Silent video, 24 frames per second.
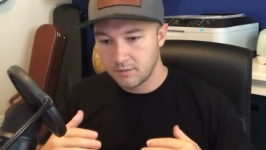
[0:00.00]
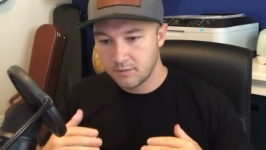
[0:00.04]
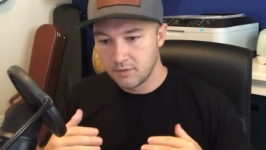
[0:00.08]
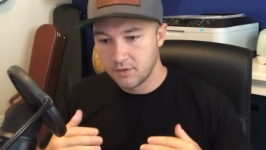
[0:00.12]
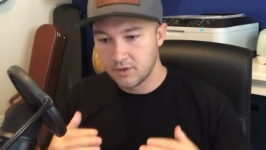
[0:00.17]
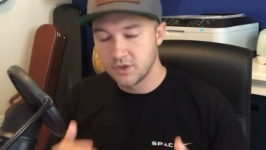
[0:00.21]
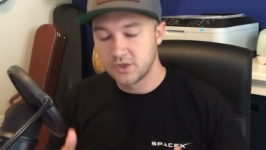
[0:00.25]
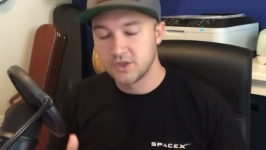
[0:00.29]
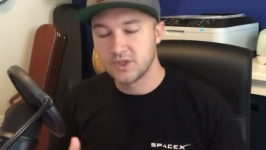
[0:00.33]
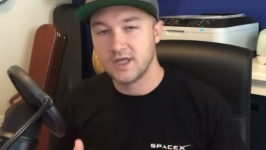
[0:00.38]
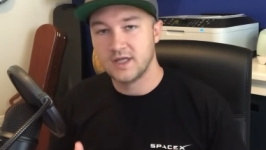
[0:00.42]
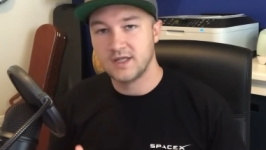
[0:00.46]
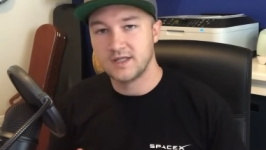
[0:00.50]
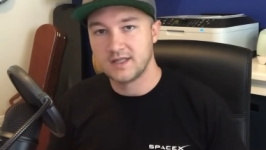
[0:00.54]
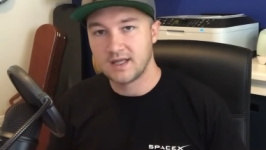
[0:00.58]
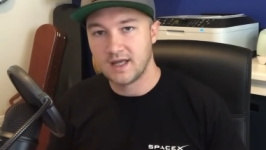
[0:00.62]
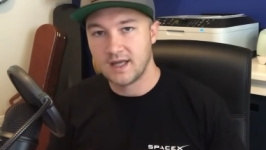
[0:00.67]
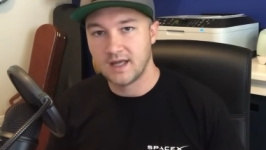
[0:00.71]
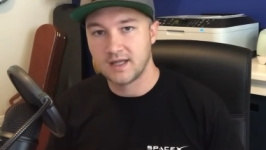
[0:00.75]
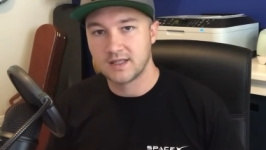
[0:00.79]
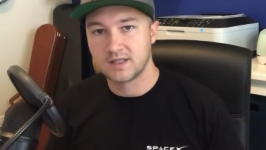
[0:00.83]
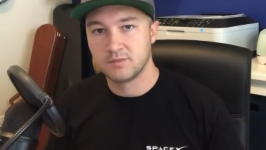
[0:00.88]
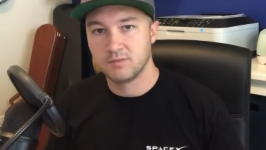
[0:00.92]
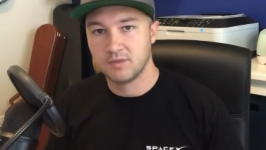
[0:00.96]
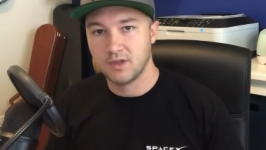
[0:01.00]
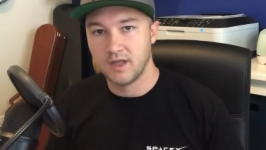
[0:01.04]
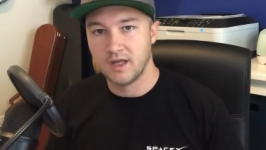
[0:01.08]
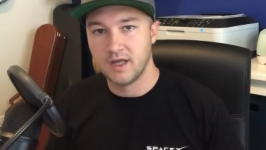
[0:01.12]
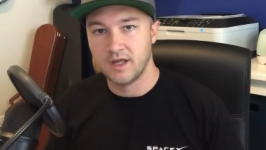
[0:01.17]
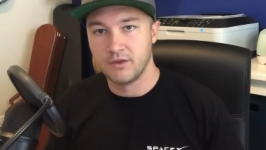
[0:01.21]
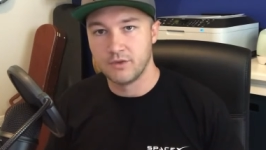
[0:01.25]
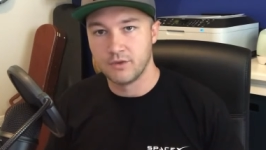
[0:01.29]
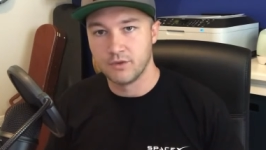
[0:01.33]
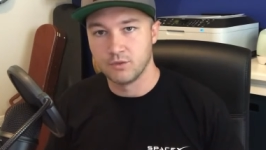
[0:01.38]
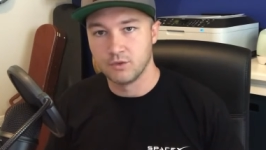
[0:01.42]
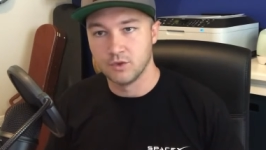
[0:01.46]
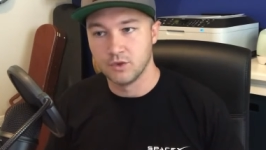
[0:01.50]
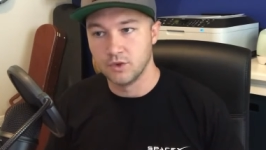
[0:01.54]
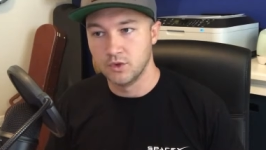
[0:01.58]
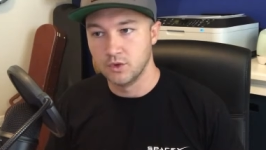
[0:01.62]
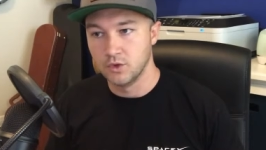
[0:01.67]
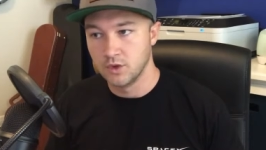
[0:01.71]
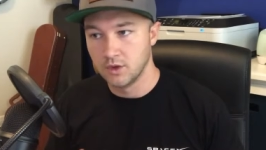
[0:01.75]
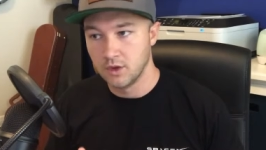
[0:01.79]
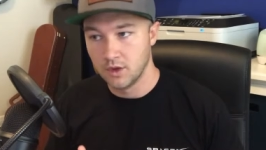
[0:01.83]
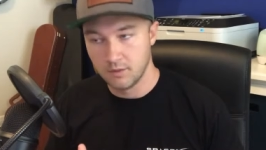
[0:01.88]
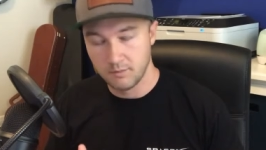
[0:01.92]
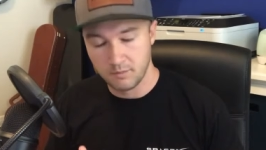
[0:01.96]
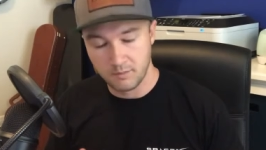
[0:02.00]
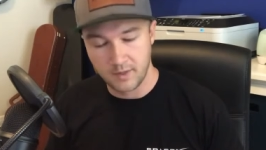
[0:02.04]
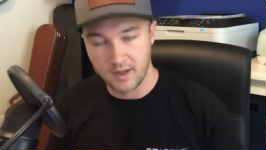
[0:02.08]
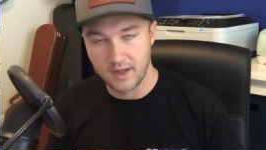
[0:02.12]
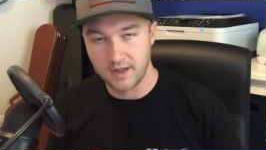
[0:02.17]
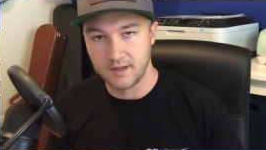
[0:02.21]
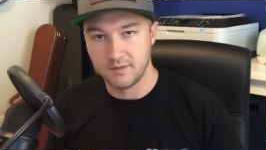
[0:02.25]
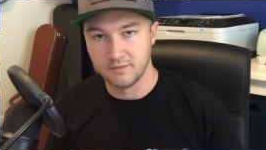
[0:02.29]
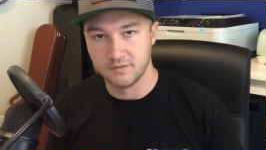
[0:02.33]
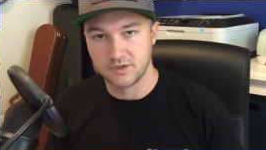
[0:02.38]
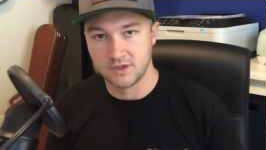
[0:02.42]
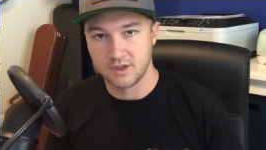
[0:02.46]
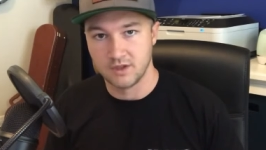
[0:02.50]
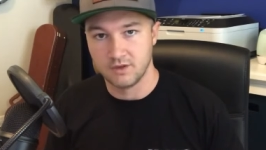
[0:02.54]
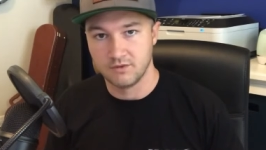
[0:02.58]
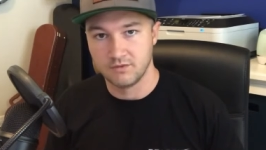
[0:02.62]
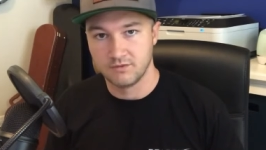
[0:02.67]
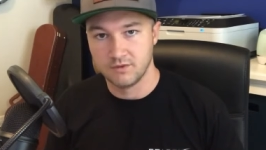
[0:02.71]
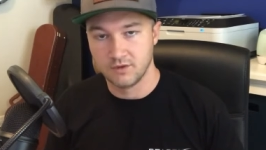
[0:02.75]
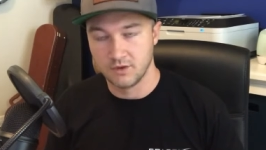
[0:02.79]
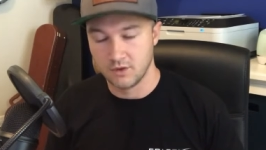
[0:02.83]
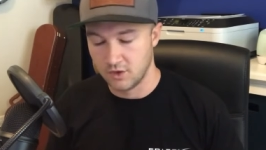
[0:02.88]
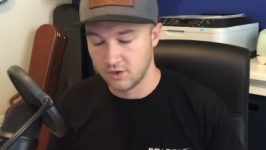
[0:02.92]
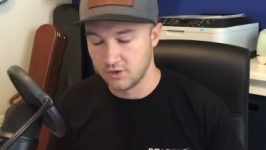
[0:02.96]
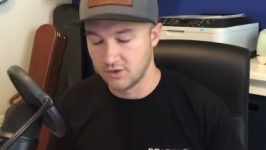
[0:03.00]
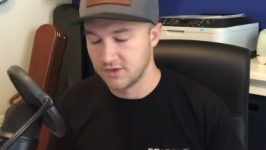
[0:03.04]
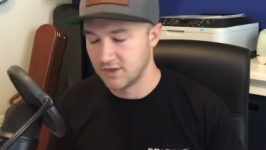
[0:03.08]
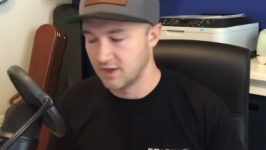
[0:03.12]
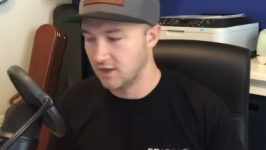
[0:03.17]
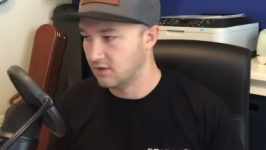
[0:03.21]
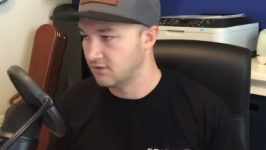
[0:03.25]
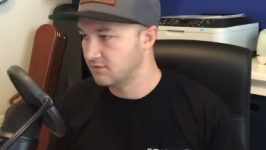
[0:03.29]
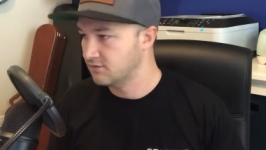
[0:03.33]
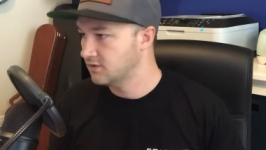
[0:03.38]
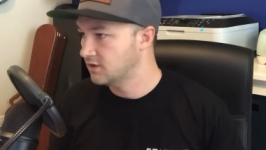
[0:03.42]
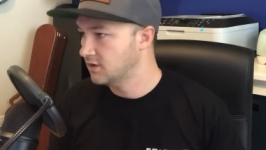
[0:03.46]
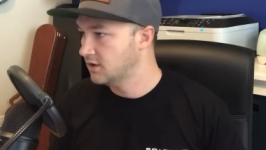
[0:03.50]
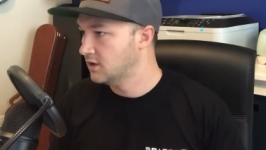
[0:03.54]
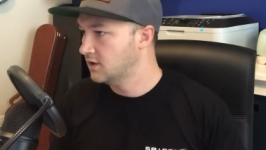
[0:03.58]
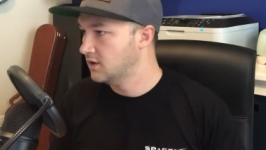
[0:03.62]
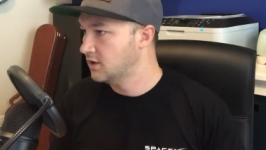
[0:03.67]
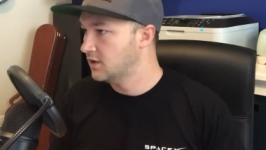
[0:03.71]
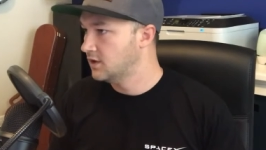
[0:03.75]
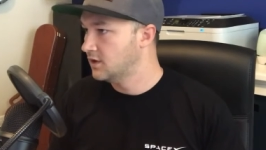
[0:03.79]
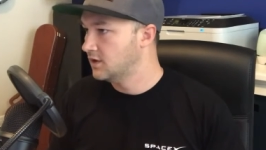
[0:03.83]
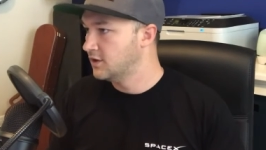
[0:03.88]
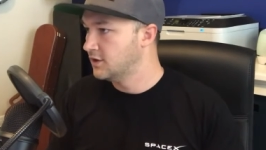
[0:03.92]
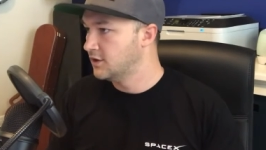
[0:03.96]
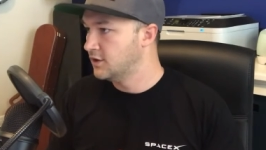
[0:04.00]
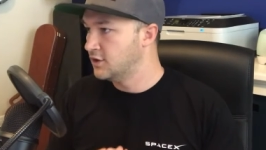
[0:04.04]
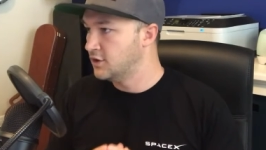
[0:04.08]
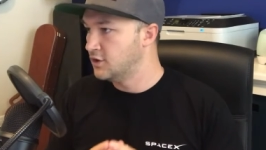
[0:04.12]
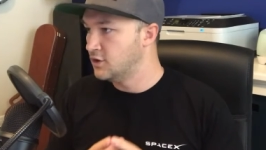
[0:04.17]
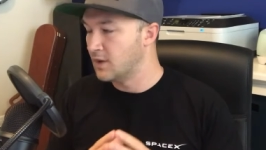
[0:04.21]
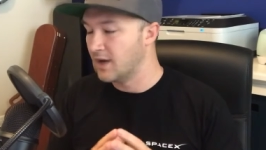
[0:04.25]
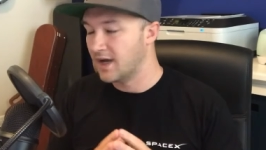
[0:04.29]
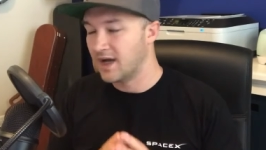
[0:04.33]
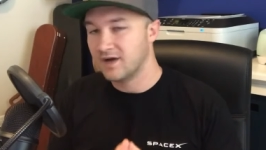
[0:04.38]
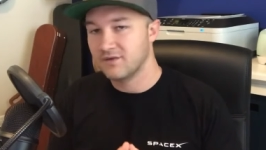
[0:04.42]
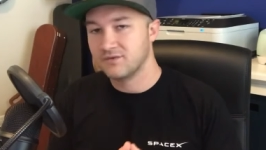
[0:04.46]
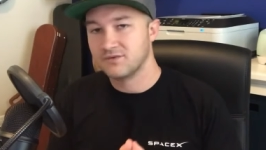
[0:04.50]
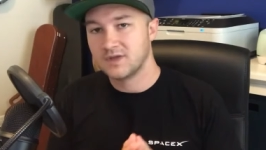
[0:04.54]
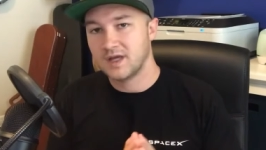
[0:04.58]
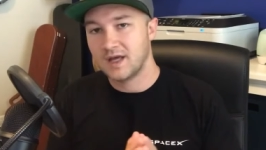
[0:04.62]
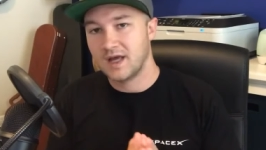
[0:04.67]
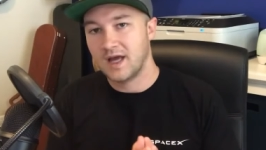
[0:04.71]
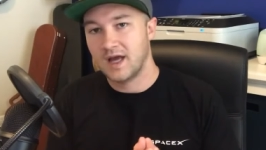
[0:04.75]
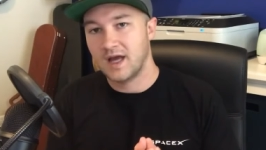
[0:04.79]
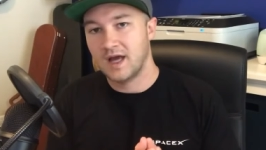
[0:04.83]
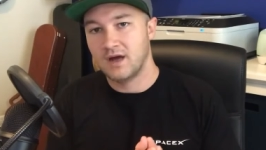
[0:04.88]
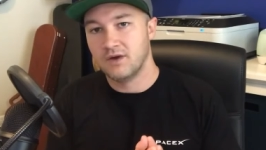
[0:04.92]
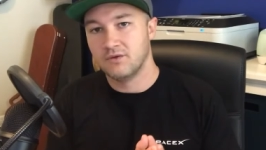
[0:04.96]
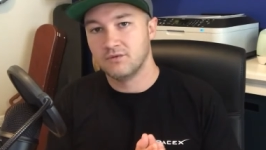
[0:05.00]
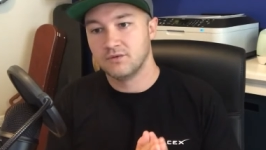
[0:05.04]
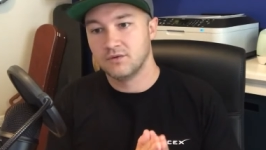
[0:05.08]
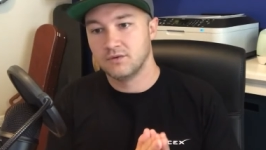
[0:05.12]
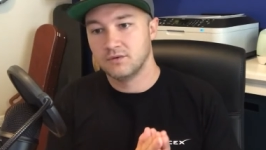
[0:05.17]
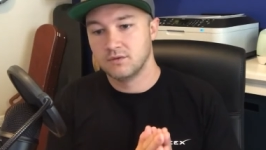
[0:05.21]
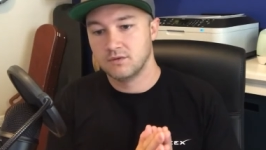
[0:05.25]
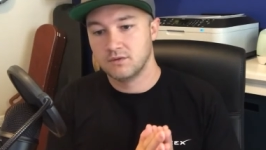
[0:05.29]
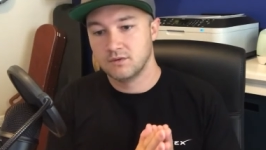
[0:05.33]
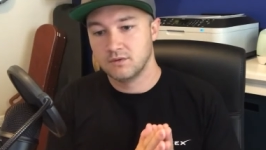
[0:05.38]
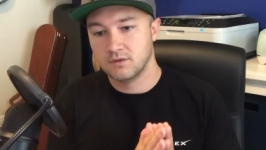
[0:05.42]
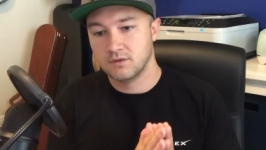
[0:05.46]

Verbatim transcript: push a tax plan through by himself or herself. You have to have